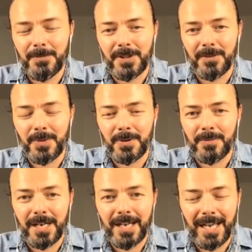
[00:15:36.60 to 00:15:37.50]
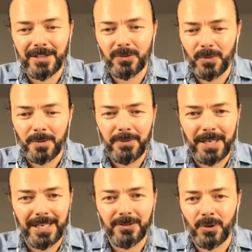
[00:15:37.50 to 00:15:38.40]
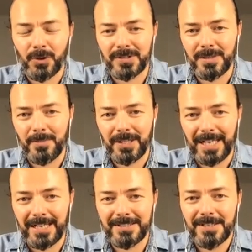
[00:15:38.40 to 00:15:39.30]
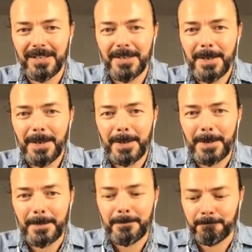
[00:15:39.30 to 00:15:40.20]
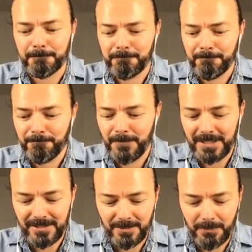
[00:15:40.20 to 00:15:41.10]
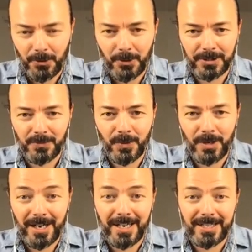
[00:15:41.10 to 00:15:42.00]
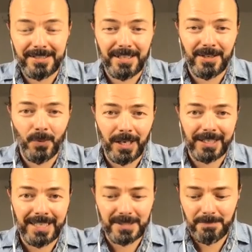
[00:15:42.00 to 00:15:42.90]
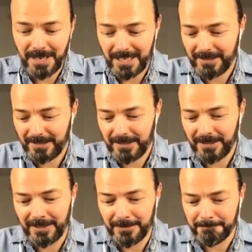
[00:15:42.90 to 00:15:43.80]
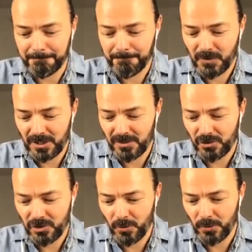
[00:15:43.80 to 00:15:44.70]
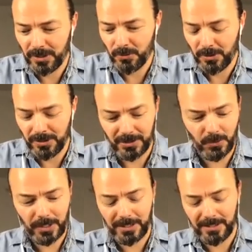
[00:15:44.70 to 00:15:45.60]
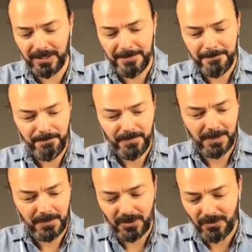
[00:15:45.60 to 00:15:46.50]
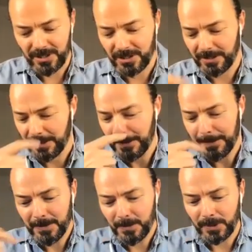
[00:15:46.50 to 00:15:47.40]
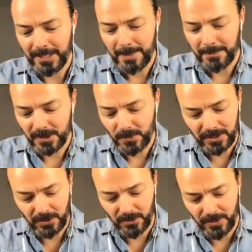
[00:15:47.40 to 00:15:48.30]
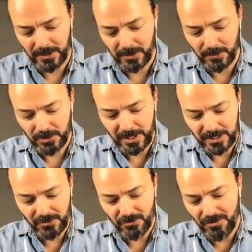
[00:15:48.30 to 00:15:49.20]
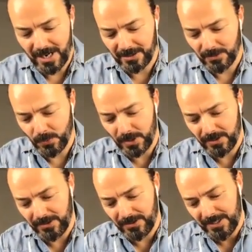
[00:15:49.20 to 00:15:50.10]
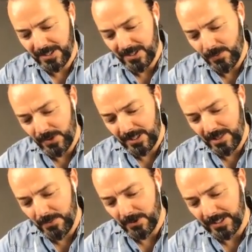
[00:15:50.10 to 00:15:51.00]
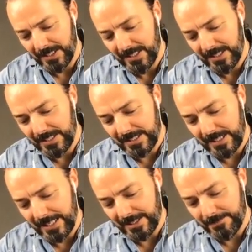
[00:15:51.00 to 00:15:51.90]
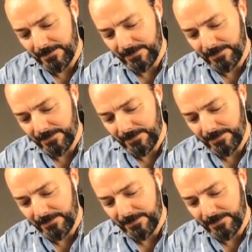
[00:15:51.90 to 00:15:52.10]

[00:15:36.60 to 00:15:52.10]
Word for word: with a, by hand or with a pen or something else." Um, that's the point where I say, "Well, yes, but um, just to show you a quick demonstration, what happens when you when you just write with with a keyboard? It's like